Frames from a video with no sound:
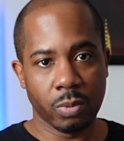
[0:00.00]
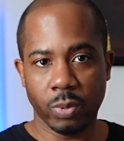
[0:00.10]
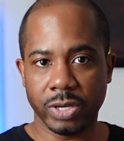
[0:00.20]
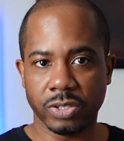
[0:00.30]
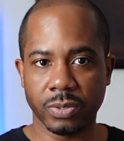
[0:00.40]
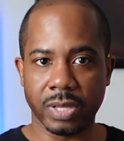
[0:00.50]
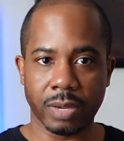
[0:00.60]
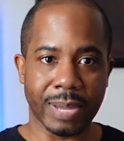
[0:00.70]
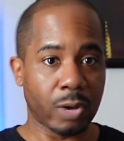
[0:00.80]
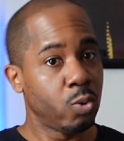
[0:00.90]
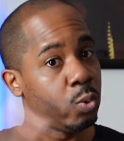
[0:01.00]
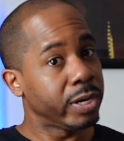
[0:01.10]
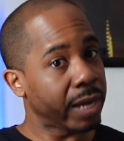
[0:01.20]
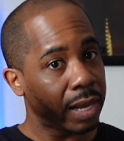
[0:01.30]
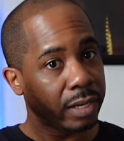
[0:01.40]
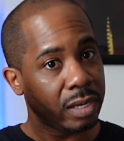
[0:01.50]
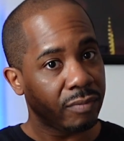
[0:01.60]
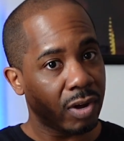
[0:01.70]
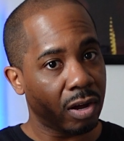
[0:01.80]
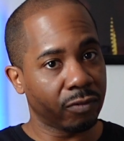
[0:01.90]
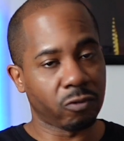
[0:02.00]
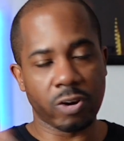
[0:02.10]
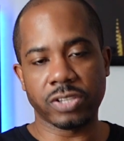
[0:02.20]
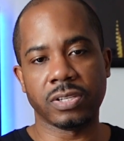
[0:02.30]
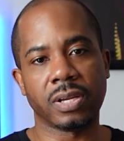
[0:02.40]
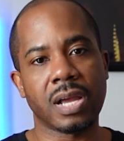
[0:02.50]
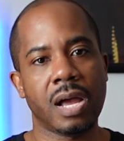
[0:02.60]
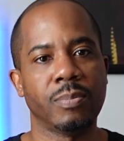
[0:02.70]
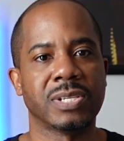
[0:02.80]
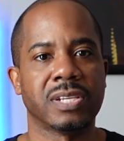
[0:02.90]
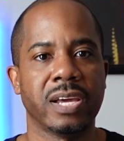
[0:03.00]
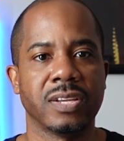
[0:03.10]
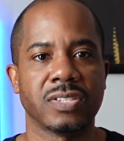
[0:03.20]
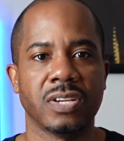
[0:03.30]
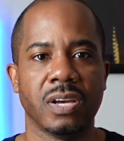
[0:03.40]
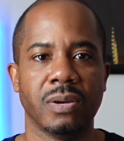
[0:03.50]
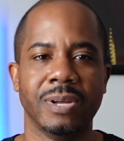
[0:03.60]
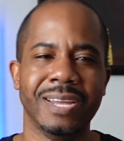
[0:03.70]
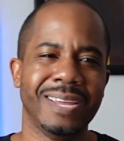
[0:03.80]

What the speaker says: What did you think about who did I leave off? Run to the comments, let us know.